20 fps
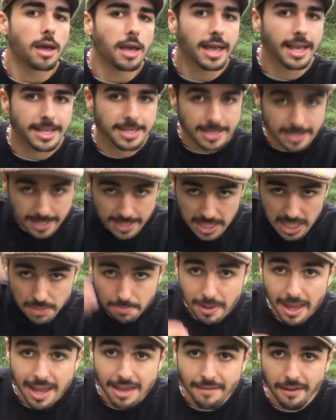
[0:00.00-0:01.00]
its
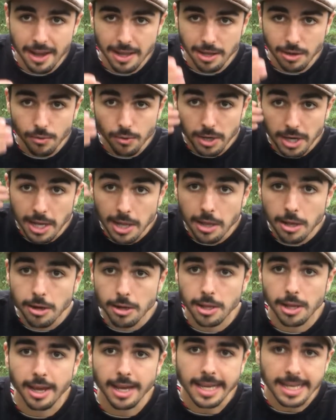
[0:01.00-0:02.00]
display value, what it
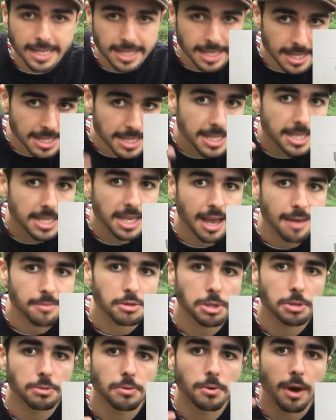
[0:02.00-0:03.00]
looked like, its
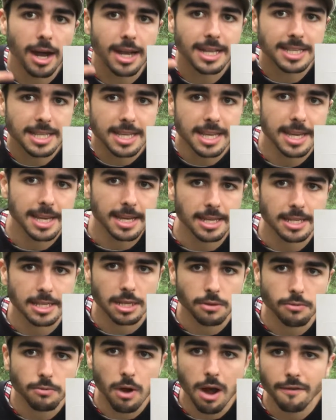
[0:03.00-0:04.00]
conceptual
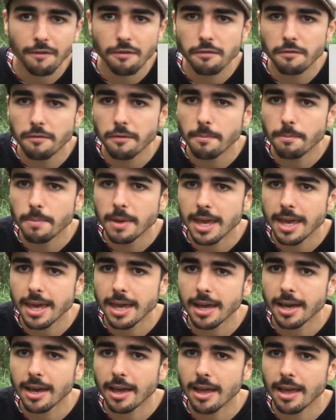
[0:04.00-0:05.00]
ideas, rather than
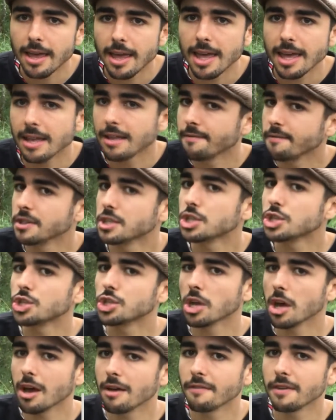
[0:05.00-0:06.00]
being in the
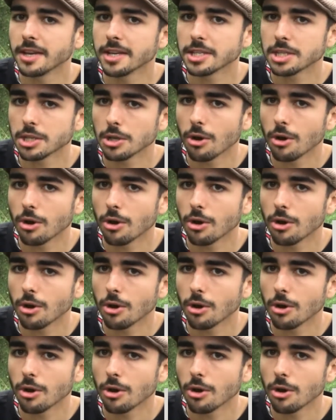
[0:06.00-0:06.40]
service